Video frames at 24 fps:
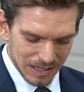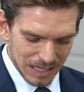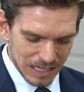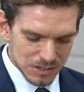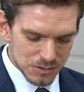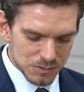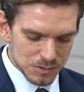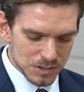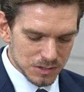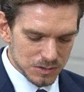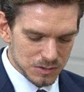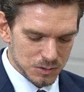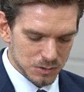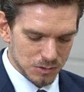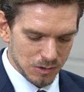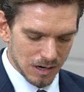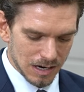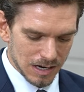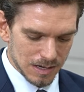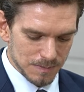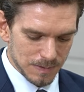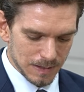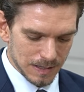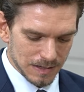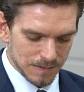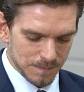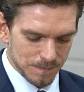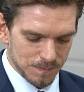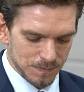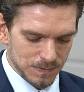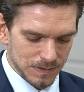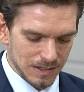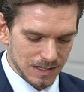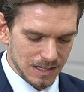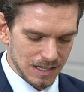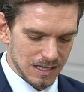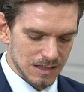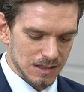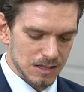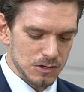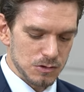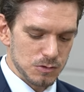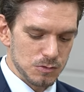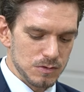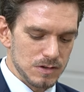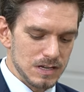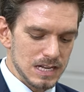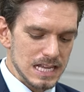Can you describe the
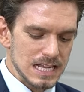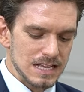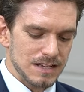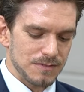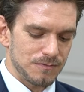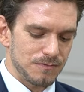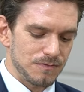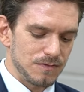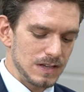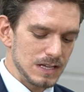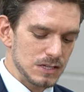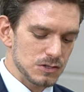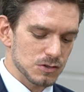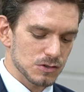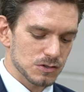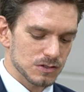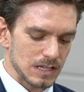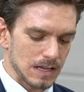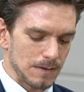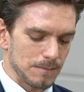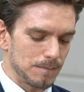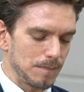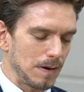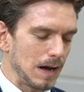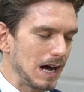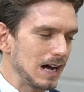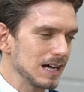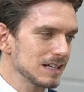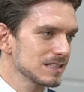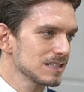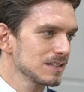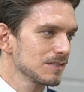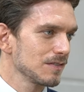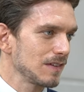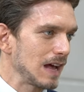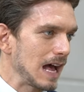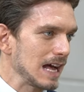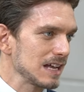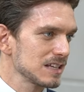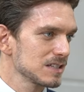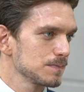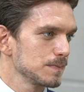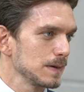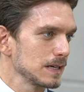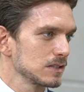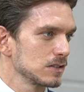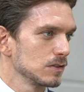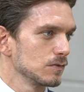unique features and positive
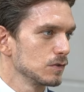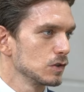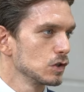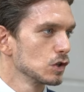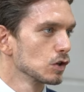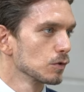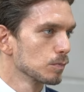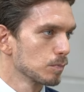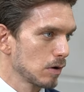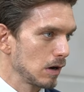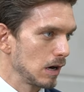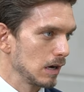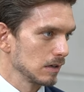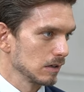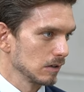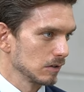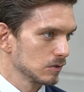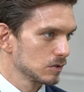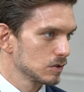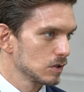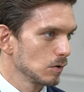aspects of your product?